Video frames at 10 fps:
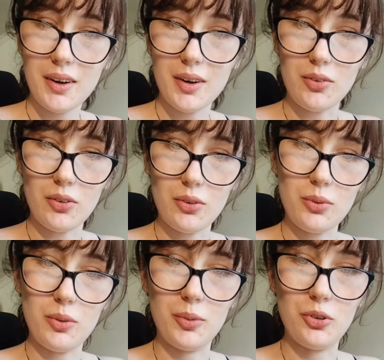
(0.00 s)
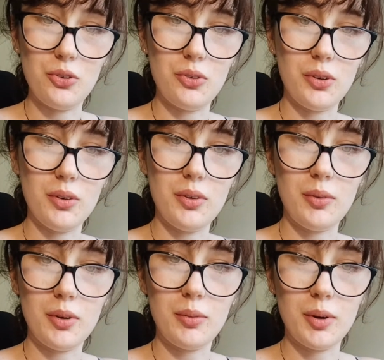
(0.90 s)
Is this with the mushroom dragon?
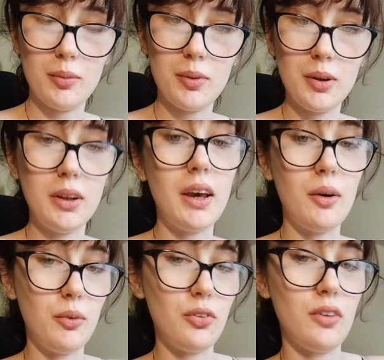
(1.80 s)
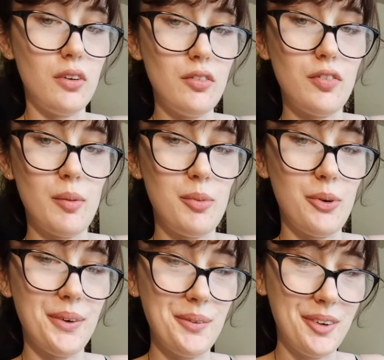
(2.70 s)
Yeah, it was the
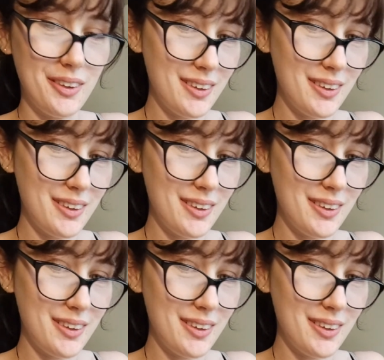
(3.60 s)
February one.